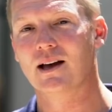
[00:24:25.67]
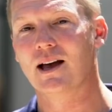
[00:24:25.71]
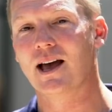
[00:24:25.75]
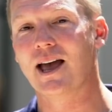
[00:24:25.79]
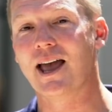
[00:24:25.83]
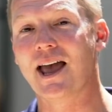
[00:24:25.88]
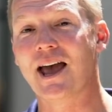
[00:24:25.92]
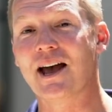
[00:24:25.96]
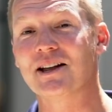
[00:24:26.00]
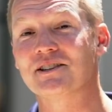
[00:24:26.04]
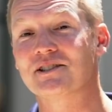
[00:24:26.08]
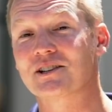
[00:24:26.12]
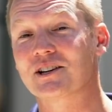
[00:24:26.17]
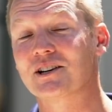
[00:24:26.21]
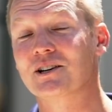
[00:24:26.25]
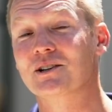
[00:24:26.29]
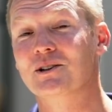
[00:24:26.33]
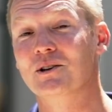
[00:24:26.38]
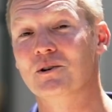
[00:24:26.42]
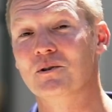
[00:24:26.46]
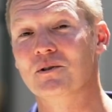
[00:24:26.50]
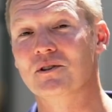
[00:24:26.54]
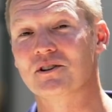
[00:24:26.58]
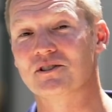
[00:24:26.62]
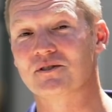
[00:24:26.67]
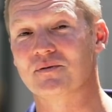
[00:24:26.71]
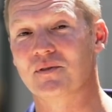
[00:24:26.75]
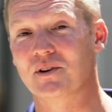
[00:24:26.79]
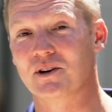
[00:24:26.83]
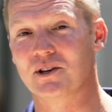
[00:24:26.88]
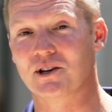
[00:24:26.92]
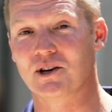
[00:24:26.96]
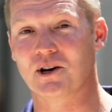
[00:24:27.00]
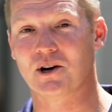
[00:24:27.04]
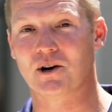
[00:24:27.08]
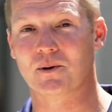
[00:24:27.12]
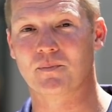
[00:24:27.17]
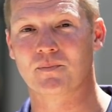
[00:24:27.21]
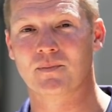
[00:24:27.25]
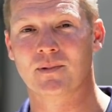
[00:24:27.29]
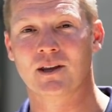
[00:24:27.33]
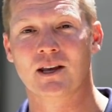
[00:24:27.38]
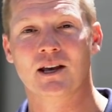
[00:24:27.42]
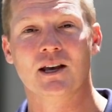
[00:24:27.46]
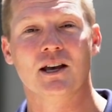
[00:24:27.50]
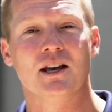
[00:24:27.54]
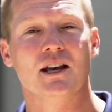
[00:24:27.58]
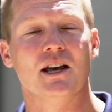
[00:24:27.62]
And to conclude this video,
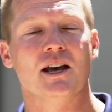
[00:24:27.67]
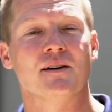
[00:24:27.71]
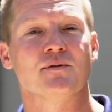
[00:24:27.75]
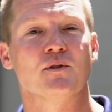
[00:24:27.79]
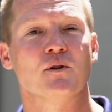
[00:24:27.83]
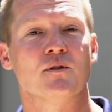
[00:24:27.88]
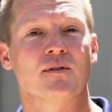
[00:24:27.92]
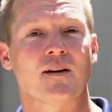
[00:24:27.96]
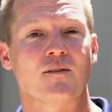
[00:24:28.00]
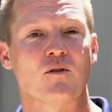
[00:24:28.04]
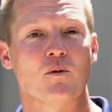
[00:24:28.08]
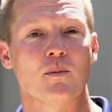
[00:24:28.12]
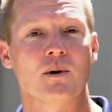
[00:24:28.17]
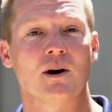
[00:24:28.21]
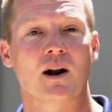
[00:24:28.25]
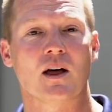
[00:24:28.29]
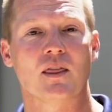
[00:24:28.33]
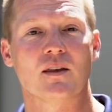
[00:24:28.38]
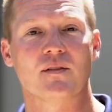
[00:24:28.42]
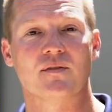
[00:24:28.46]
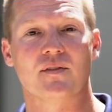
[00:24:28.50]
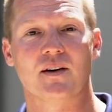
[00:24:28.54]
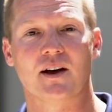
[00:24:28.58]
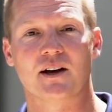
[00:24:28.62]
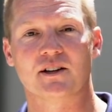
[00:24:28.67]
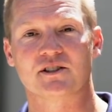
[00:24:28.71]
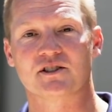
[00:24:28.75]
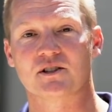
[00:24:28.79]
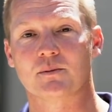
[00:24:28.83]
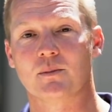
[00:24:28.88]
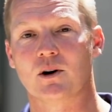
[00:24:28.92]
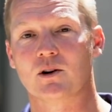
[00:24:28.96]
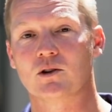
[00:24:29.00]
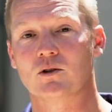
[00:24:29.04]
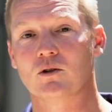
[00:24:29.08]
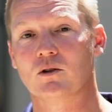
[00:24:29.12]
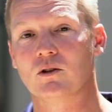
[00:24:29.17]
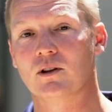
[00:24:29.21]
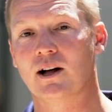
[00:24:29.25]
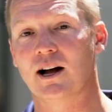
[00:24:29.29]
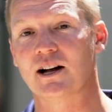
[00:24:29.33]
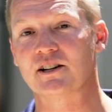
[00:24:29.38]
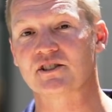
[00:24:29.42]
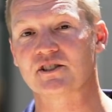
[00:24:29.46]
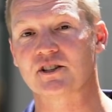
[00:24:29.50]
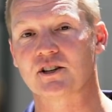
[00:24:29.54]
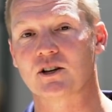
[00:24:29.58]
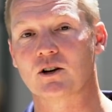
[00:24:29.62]
if you've ever been on the fence about
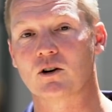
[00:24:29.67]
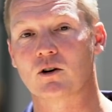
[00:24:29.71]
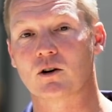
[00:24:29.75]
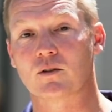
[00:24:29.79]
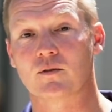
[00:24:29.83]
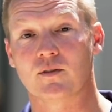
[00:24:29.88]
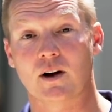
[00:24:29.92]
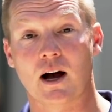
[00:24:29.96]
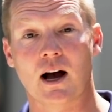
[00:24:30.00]
utilizing your